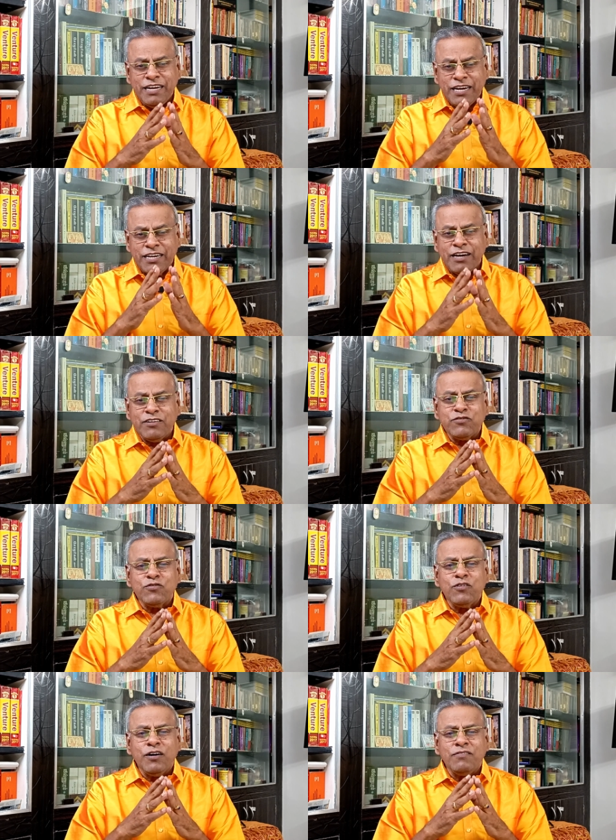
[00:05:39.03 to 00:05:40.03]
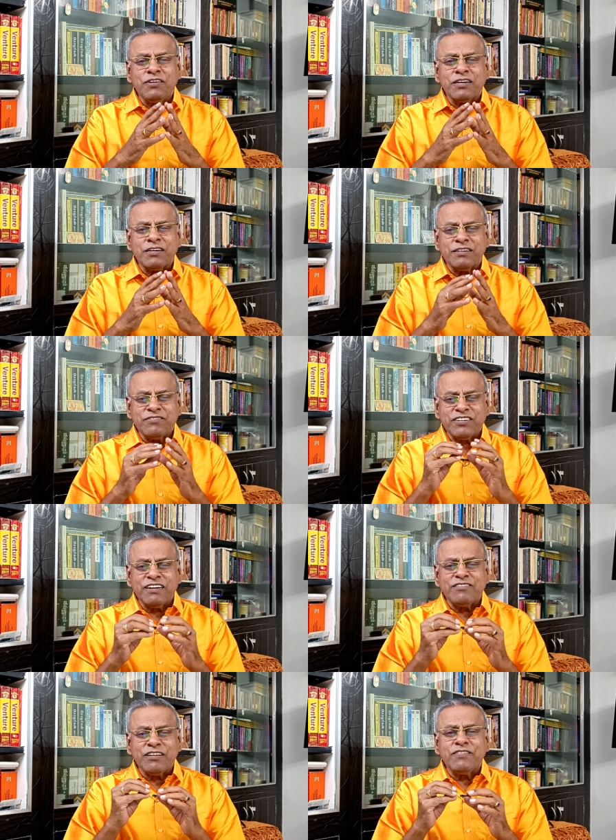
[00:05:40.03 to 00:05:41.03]
and also our
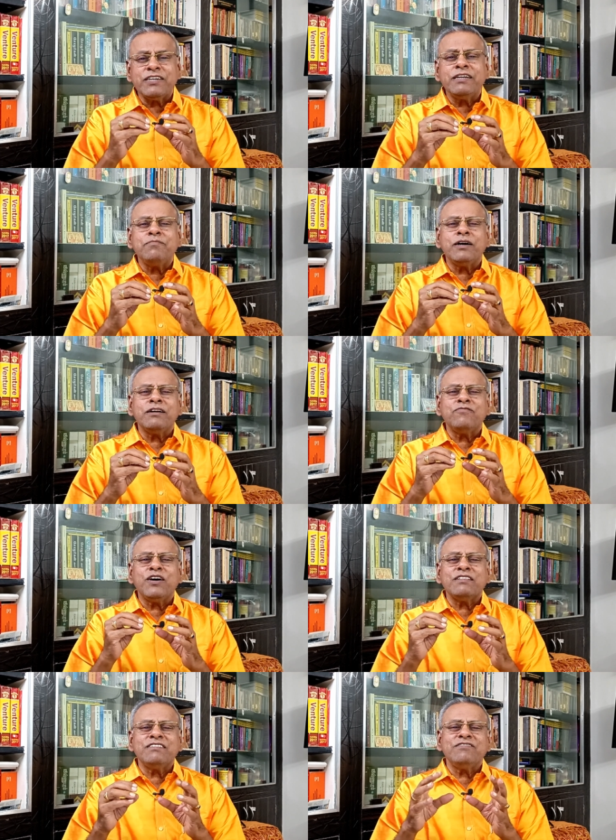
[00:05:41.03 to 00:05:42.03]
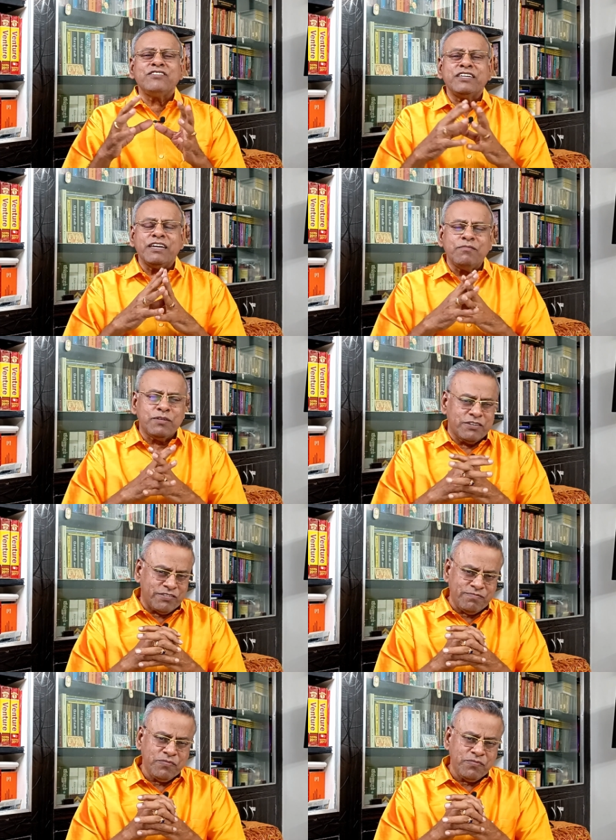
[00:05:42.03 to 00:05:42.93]
stress our demand for this settlement.